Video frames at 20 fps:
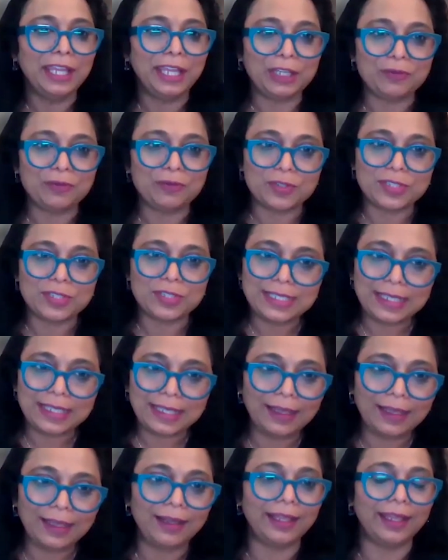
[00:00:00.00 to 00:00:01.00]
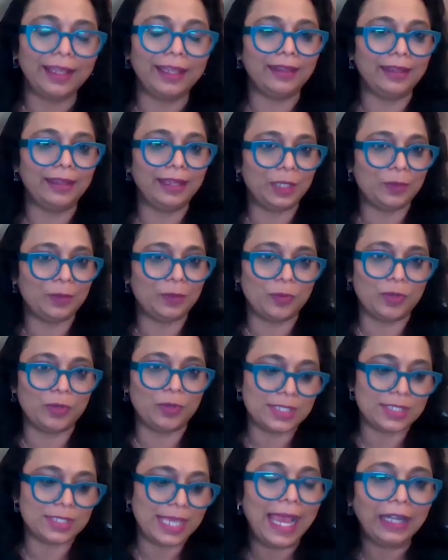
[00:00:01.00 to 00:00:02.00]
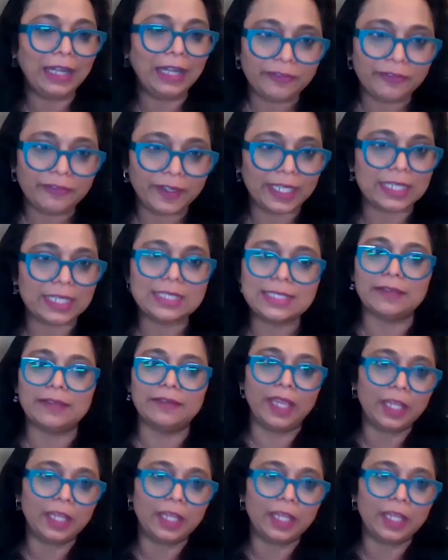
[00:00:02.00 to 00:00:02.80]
it was skilling, it was advocacy.